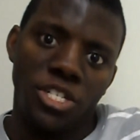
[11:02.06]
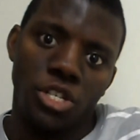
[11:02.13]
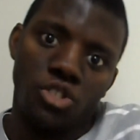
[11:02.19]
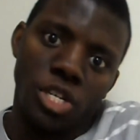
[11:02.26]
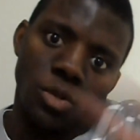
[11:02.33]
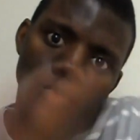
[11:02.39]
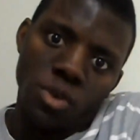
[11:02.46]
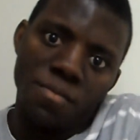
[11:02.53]
should
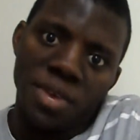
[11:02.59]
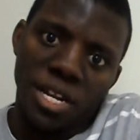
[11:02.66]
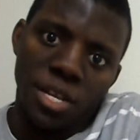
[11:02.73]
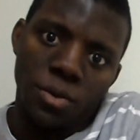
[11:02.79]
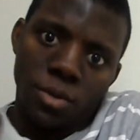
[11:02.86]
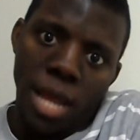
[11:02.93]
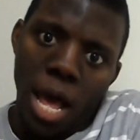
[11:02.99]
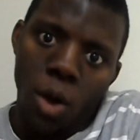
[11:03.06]
treat women
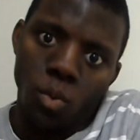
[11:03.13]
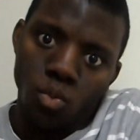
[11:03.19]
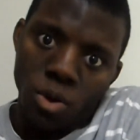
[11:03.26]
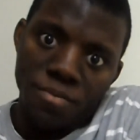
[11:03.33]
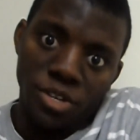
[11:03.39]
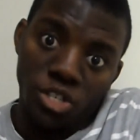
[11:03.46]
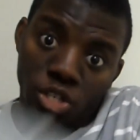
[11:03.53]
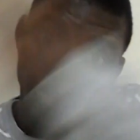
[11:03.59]
and how
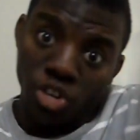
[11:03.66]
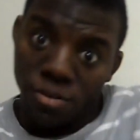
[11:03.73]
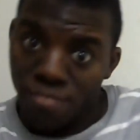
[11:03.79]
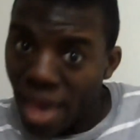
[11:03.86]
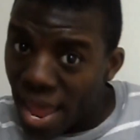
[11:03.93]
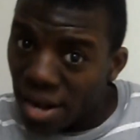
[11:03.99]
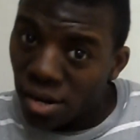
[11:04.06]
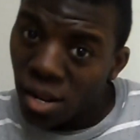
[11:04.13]
women should treat
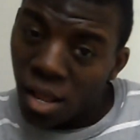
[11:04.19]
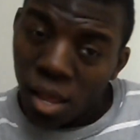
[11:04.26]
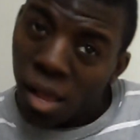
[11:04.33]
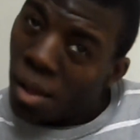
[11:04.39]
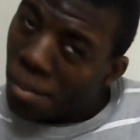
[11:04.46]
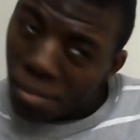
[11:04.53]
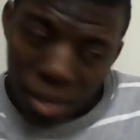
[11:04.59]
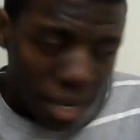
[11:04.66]
men,
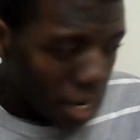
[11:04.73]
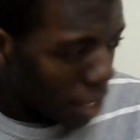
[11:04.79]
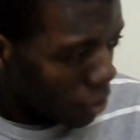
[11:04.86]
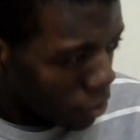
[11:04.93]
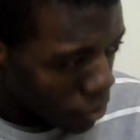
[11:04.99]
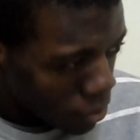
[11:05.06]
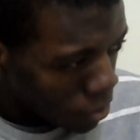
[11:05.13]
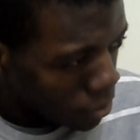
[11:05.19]
but I
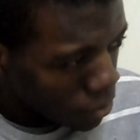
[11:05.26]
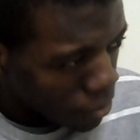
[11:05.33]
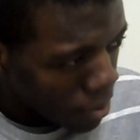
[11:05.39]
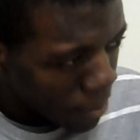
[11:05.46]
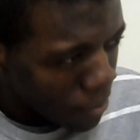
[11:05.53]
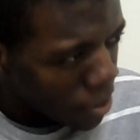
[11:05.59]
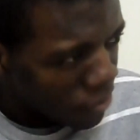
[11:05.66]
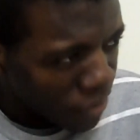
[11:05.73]
don't
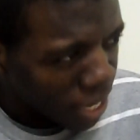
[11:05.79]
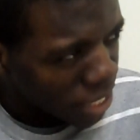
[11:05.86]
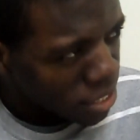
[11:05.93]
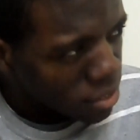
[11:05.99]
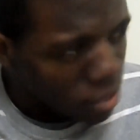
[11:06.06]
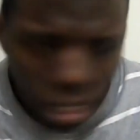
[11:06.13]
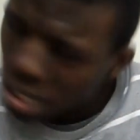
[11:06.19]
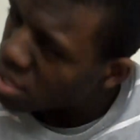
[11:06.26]
remember if I
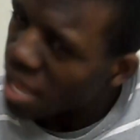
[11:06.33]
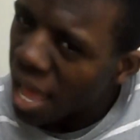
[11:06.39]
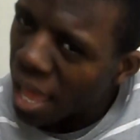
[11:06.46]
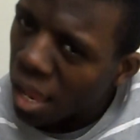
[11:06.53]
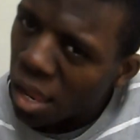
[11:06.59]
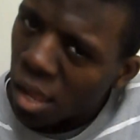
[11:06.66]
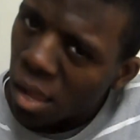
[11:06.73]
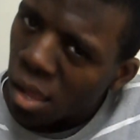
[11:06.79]
did
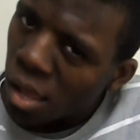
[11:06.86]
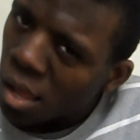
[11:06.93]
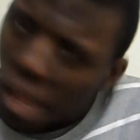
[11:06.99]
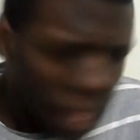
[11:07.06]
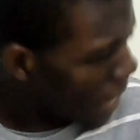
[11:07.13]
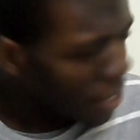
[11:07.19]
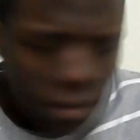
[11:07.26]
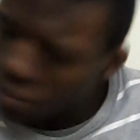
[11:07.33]
that.
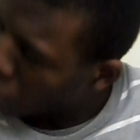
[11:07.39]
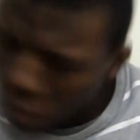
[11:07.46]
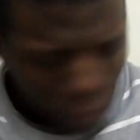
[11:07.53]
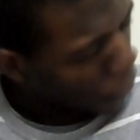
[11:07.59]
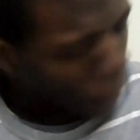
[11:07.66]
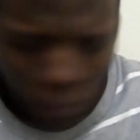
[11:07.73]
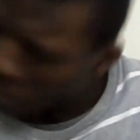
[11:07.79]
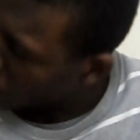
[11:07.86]
I don't
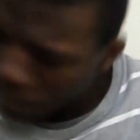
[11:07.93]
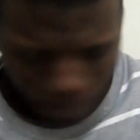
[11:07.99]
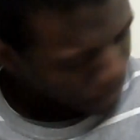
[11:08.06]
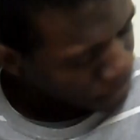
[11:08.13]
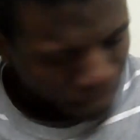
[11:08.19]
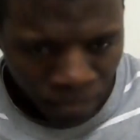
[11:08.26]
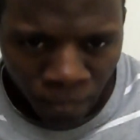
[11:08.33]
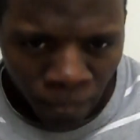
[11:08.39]
know.
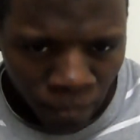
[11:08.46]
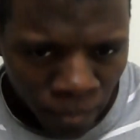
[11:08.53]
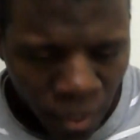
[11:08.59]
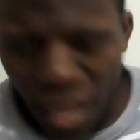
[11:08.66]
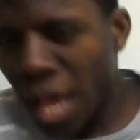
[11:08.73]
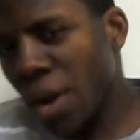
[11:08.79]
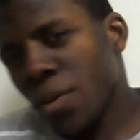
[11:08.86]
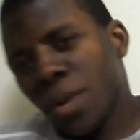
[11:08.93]

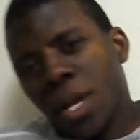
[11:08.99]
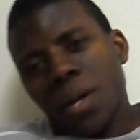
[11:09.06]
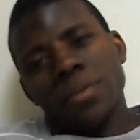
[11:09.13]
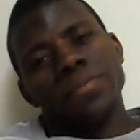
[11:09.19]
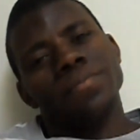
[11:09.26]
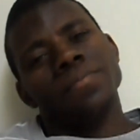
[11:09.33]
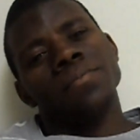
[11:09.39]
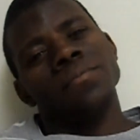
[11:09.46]

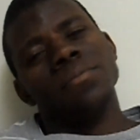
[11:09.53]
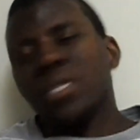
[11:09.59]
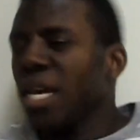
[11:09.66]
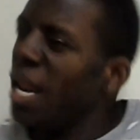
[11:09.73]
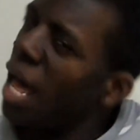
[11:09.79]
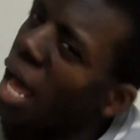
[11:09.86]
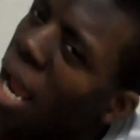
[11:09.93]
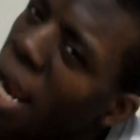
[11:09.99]

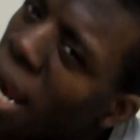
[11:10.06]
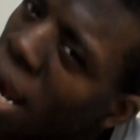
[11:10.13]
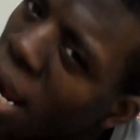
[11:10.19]
Did I